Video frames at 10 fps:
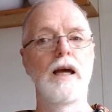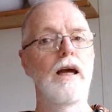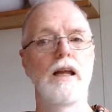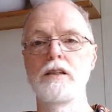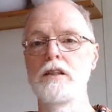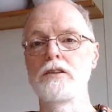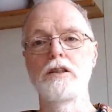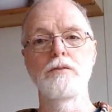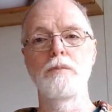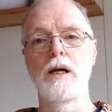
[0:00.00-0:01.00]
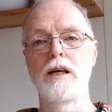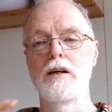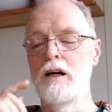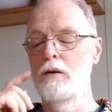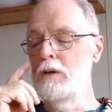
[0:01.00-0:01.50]
And it just doesn't matter
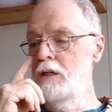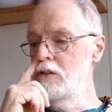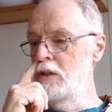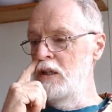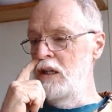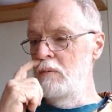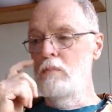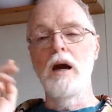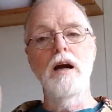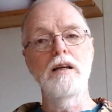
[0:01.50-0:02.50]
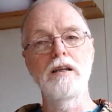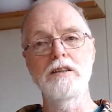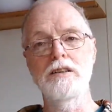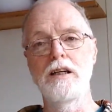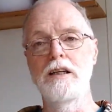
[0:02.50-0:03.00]
how much marketing
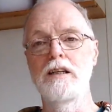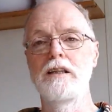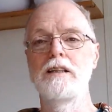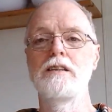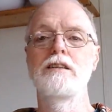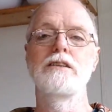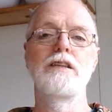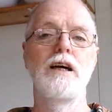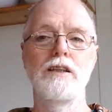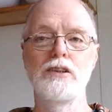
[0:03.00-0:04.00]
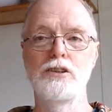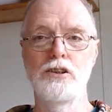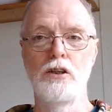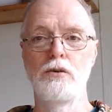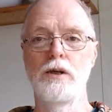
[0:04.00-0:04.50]
studies, test
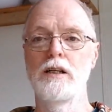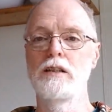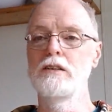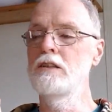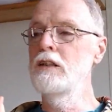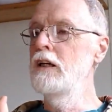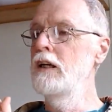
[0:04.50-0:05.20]
showings,